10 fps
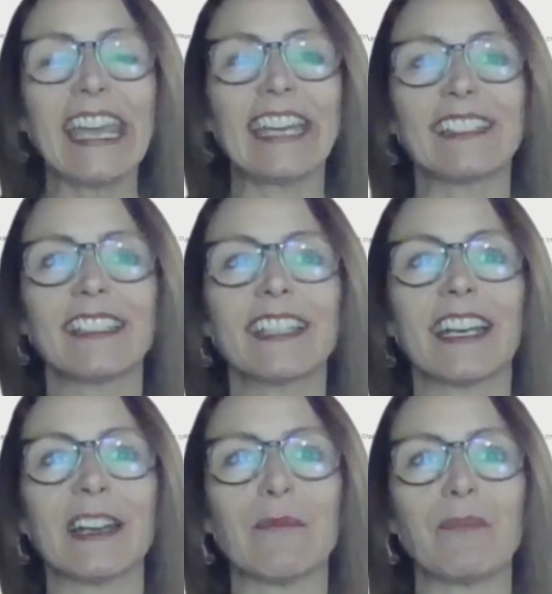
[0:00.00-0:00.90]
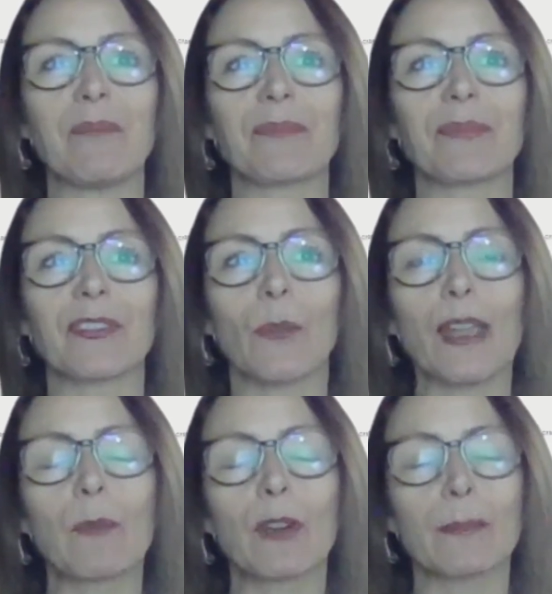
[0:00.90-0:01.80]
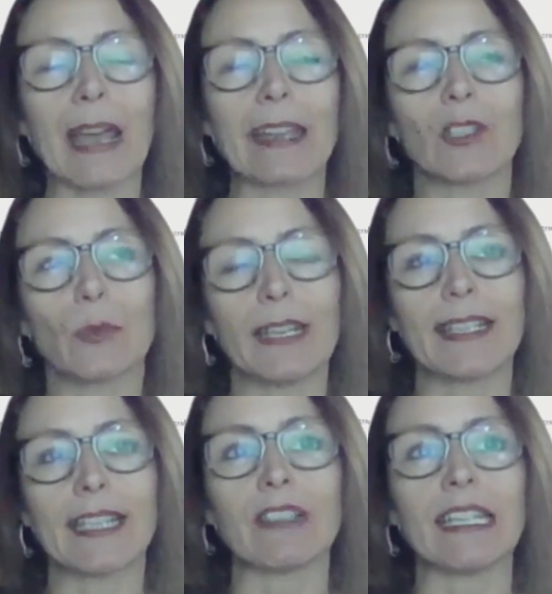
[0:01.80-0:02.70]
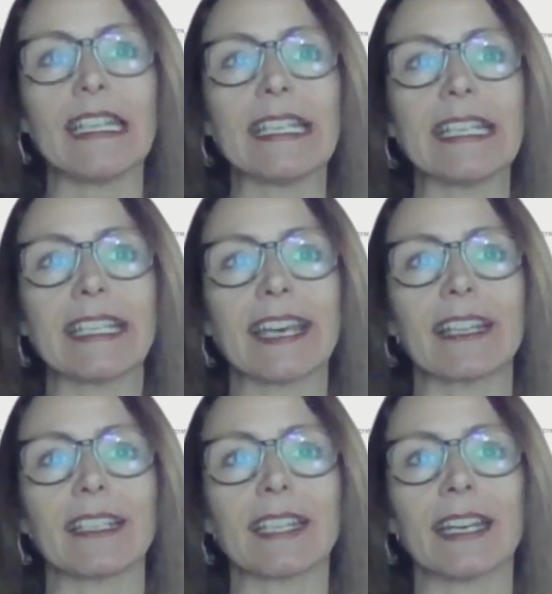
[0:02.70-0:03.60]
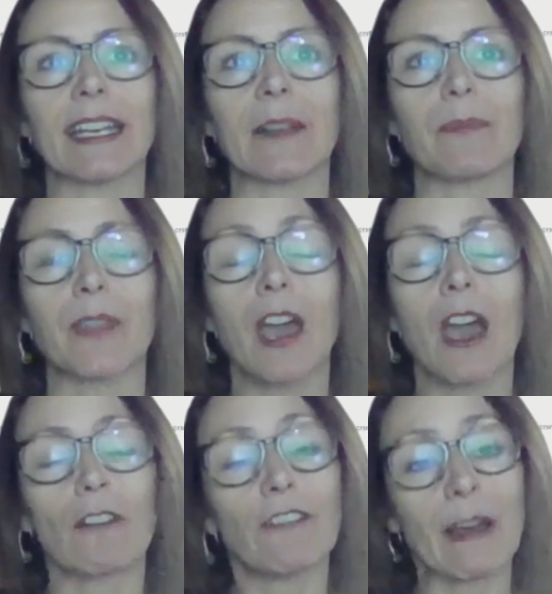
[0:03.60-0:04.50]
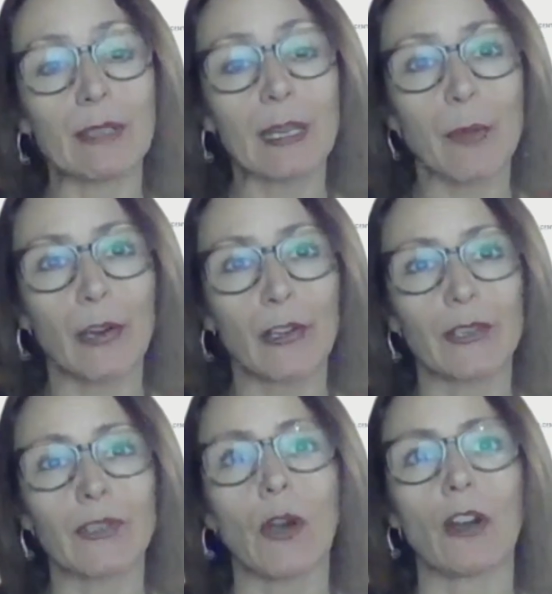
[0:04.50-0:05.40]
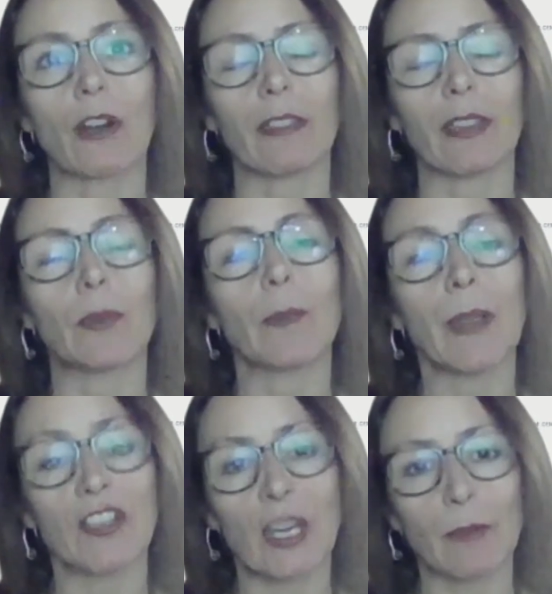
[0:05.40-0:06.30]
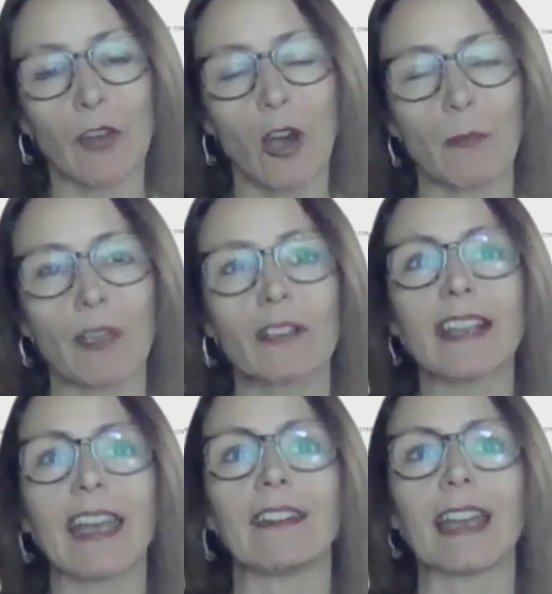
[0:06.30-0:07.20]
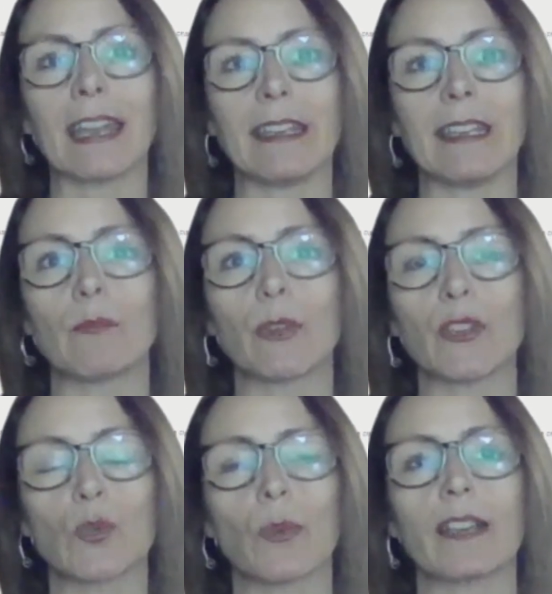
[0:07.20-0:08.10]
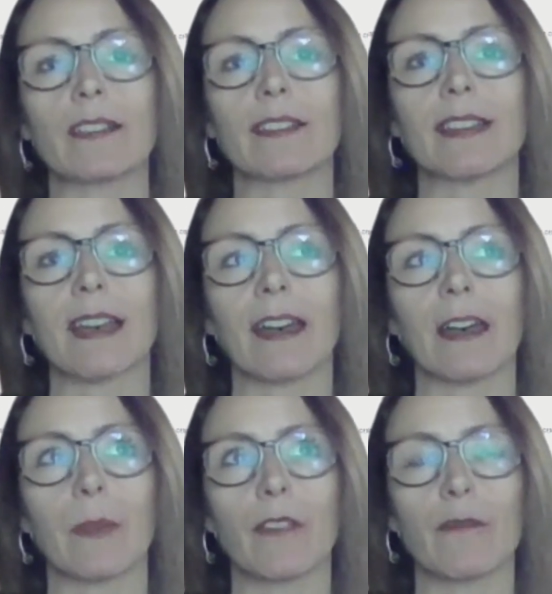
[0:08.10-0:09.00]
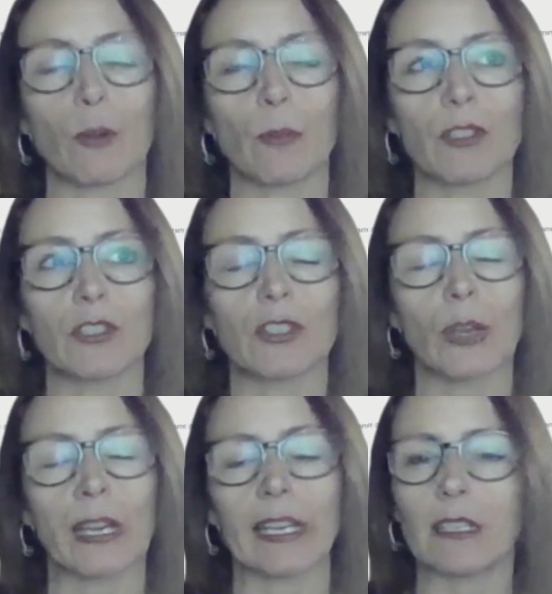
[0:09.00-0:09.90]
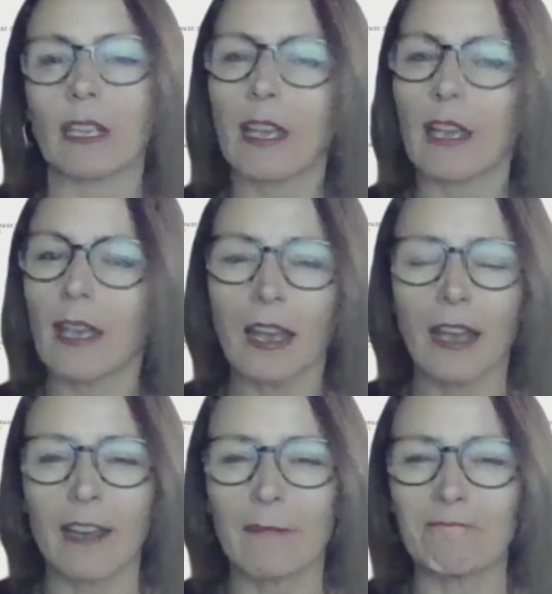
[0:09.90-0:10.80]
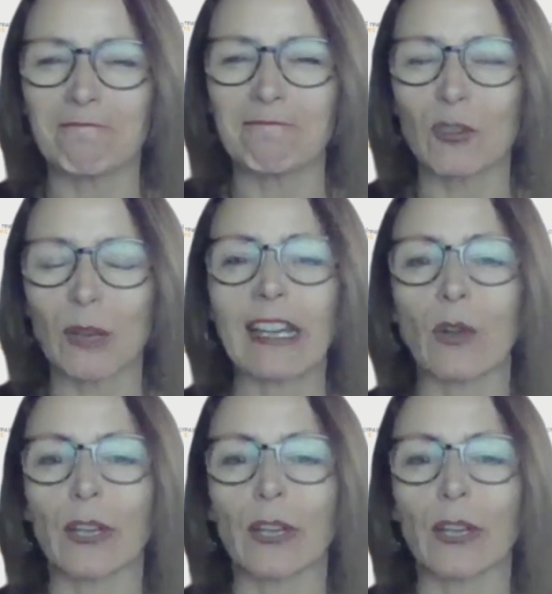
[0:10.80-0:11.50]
And the way it worked back in 2017 is that our founding partners are the Winnipeg Chamber of Commerce and NIM, which was the former trading